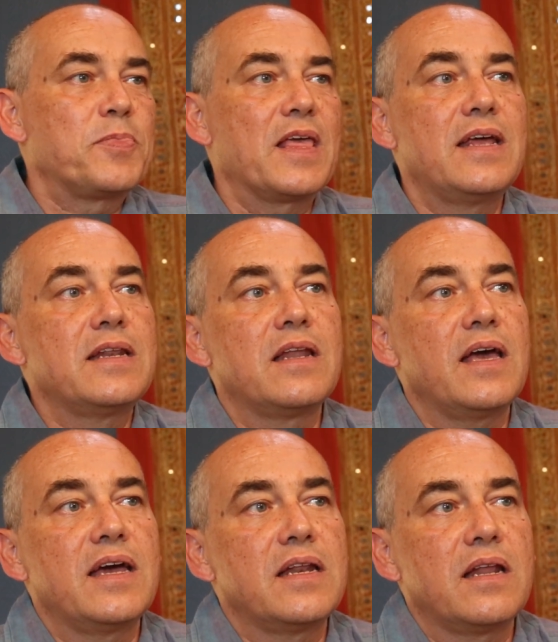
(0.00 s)
and
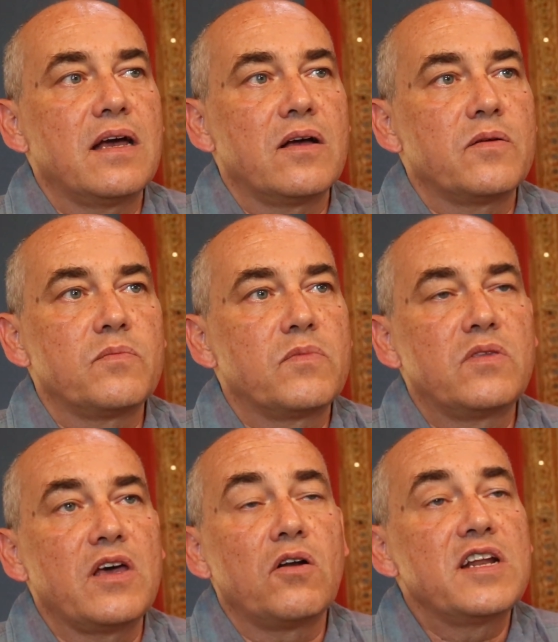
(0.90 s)

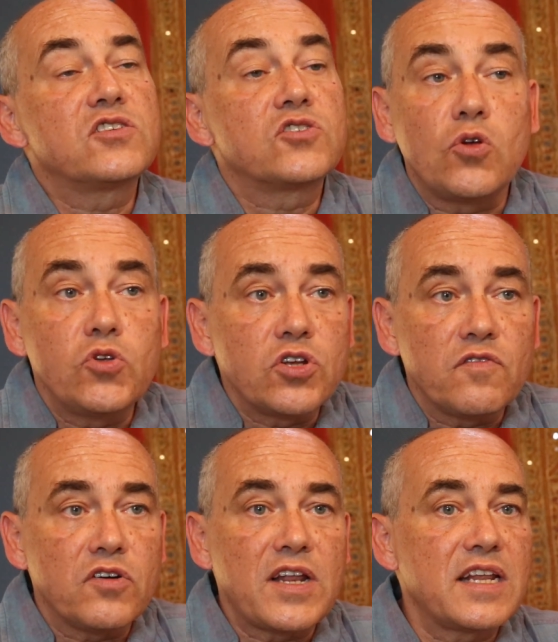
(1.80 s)
the only solution
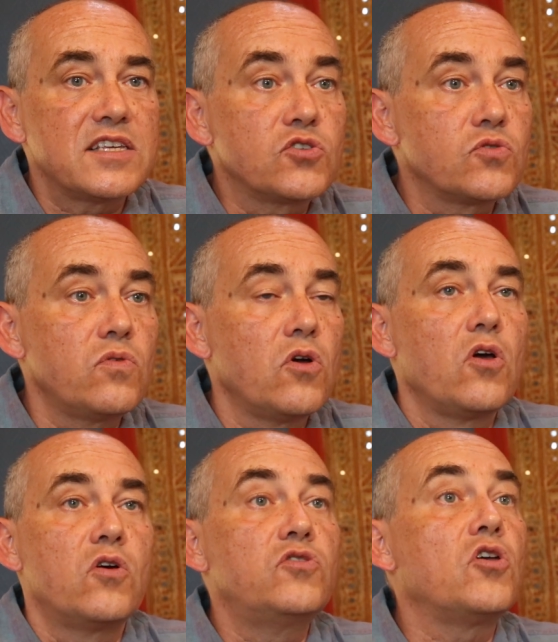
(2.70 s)
for that is to
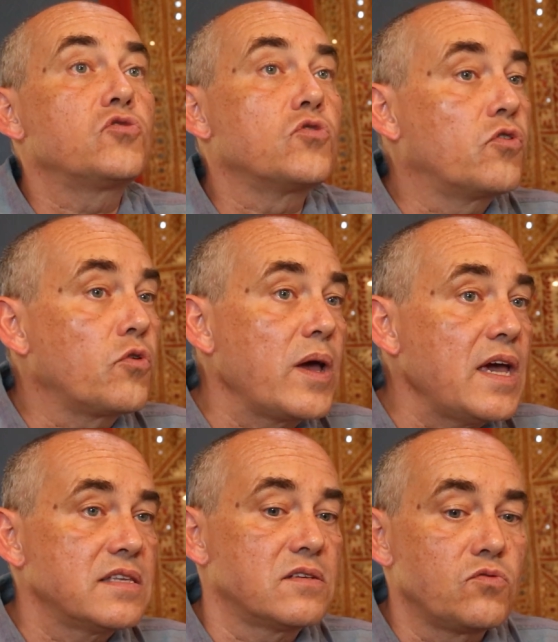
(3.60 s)
not to
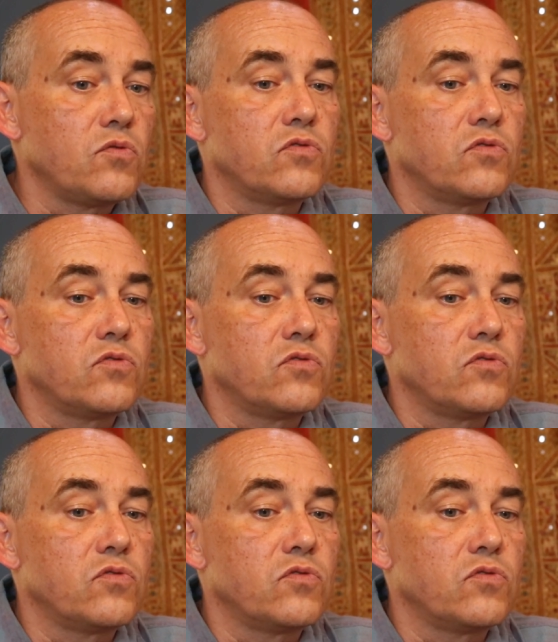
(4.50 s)
create,